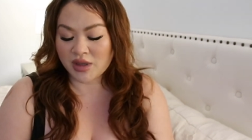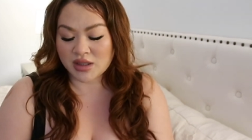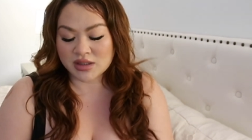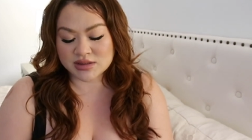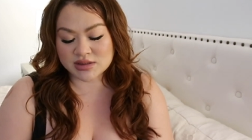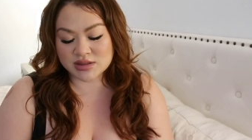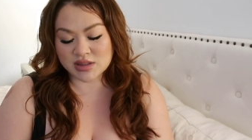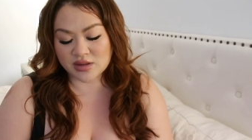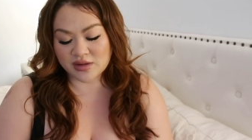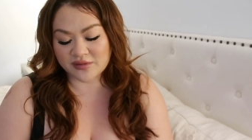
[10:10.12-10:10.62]

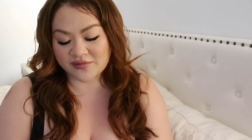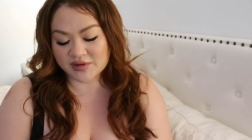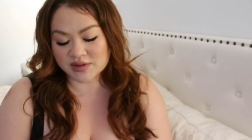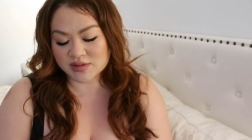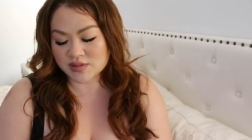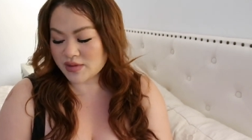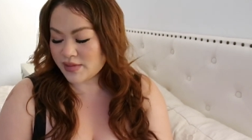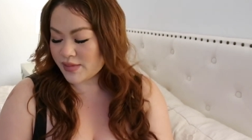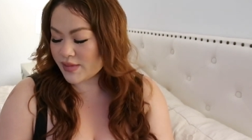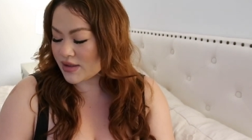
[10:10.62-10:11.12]
So the
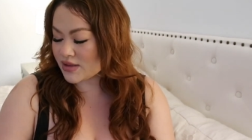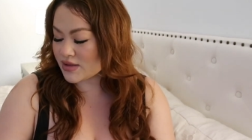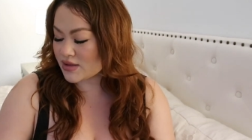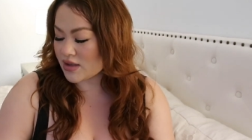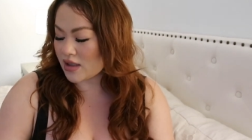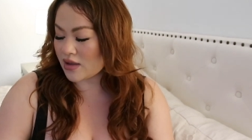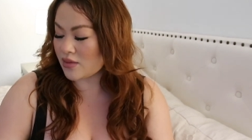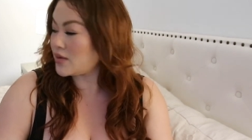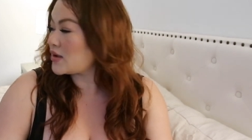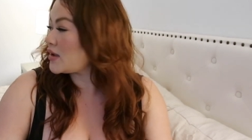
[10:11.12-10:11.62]
first one I'm going to
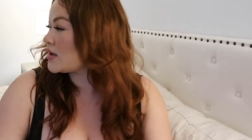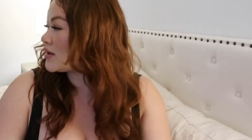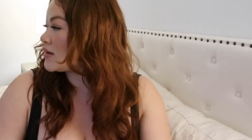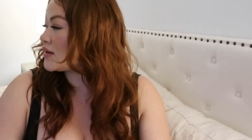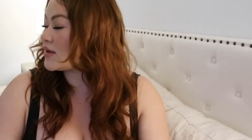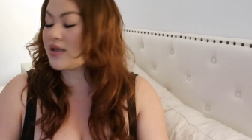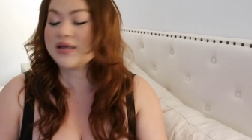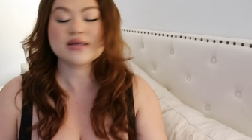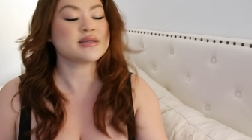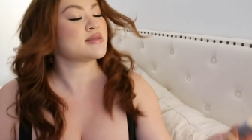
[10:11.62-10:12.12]
start with
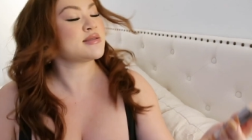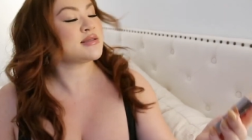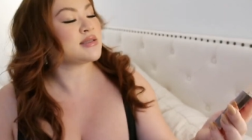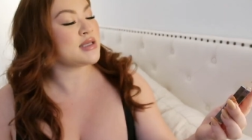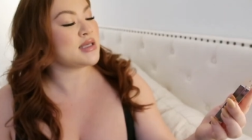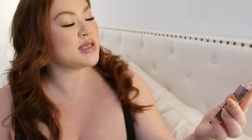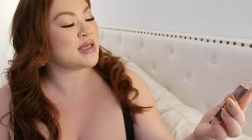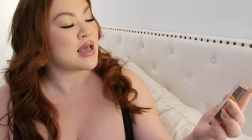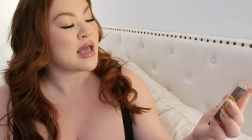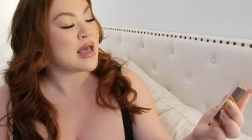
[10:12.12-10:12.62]
is
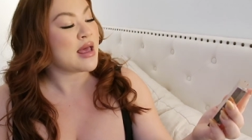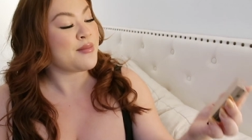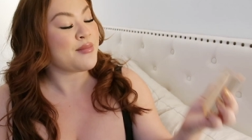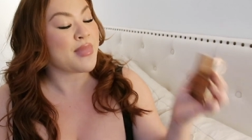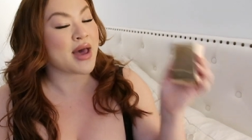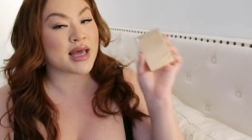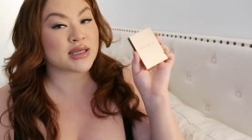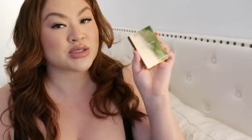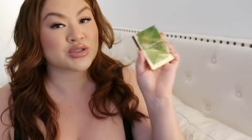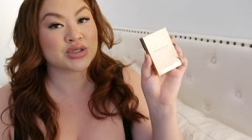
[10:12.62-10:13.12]
the
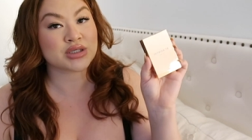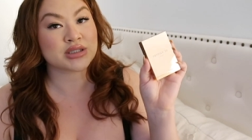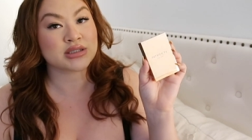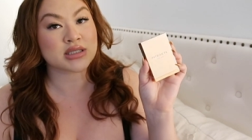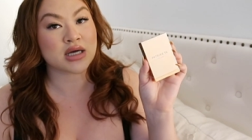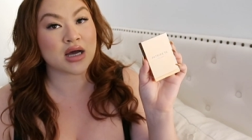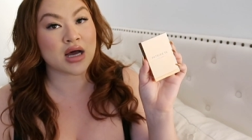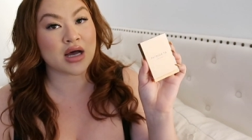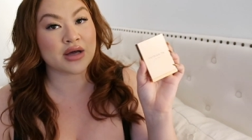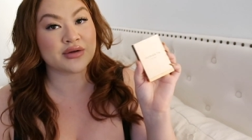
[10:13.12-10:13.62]
Patrick
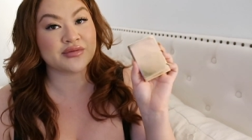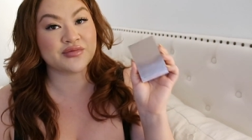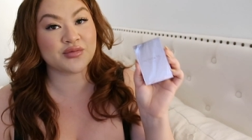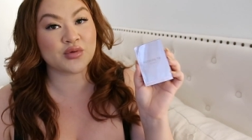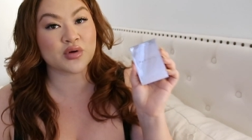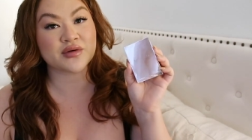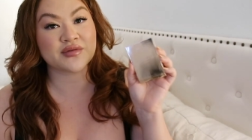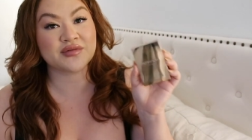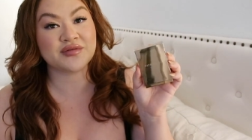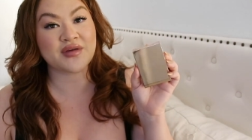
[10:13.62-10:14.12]
Ta
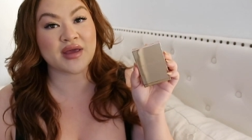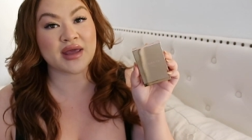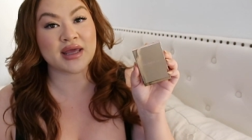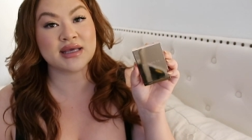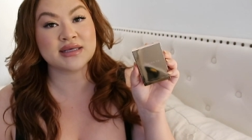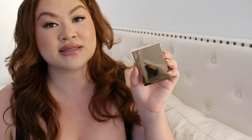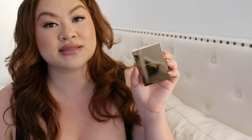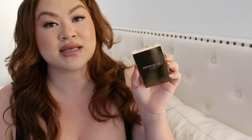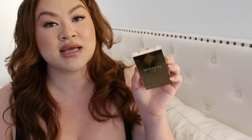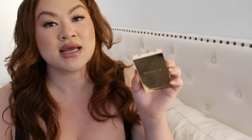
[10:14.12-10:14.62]
for
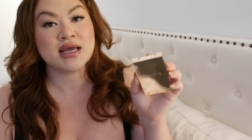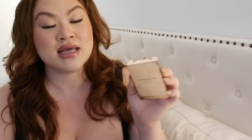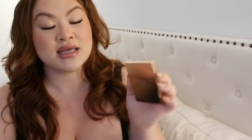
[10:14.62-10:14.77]
Face.